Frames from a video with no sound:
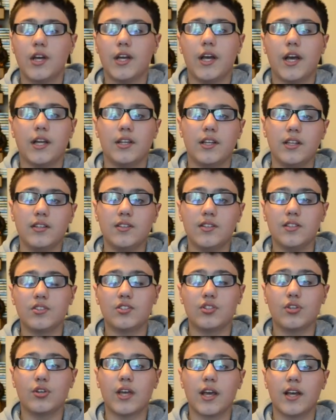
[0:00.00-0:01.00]
And in
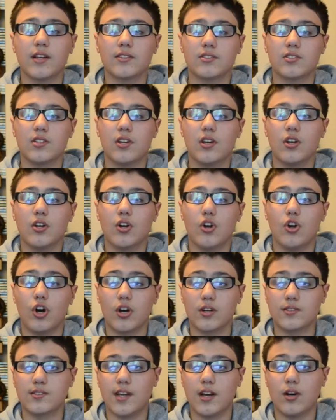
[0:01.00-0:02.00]
this you get
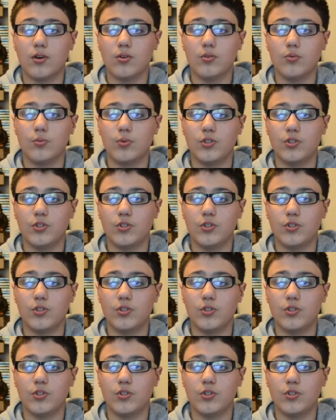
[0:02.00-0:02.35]
Lockdown,